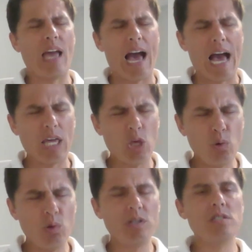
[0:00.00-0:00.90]

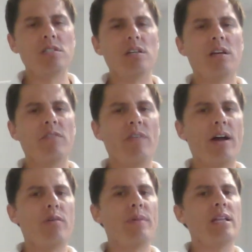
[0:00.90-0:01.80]
aqueous
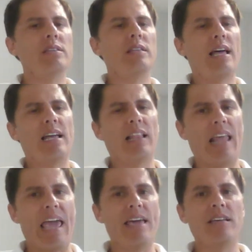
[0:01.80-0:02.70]
environments like
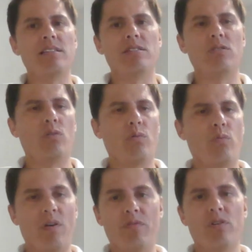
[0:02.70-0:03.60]
lakes or
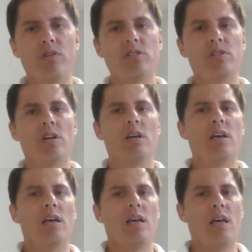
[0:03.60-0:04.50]
rivers.
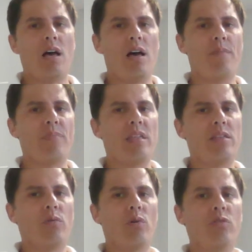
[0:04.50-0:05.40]
And
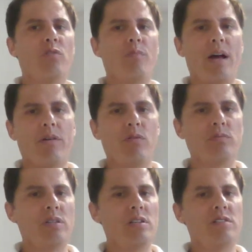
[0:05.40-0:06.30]
the growth of
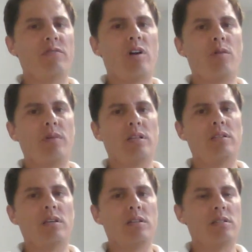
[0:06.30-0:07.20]
microbes in these
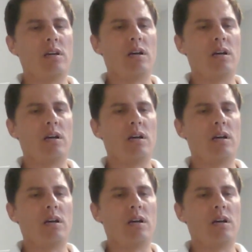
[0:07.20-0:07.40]
environments is